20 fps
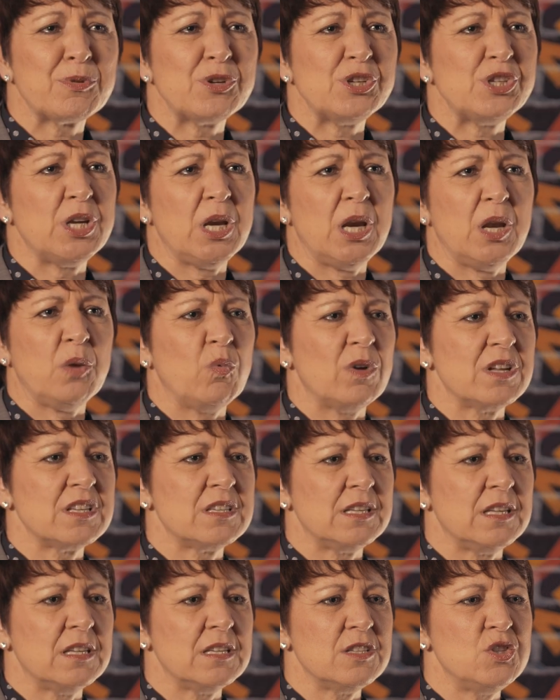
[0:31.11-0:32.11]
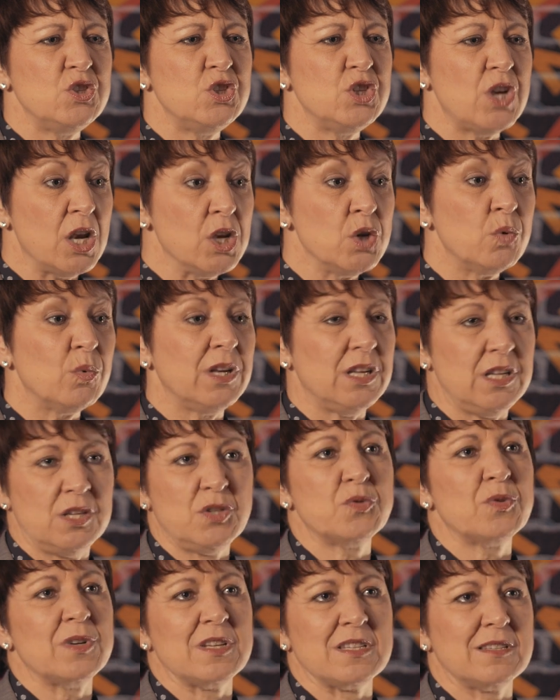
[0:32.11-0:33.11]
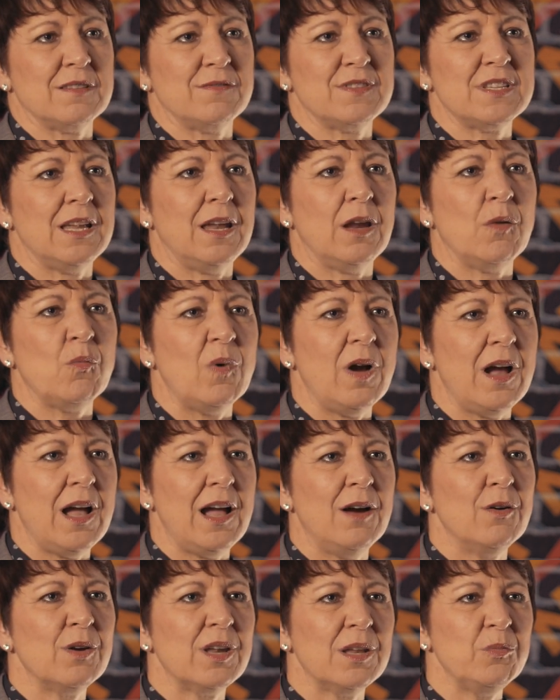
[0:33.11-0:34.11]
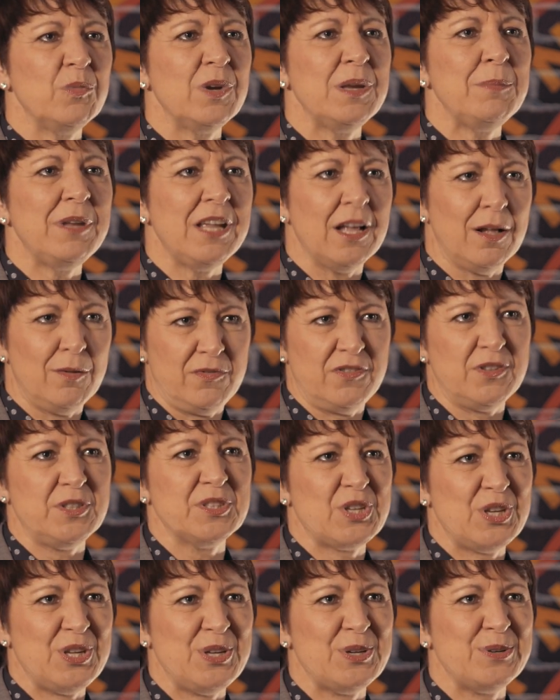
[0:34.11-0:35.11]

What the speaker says: appreciated was his genuine interest of saying, how can we be helpful to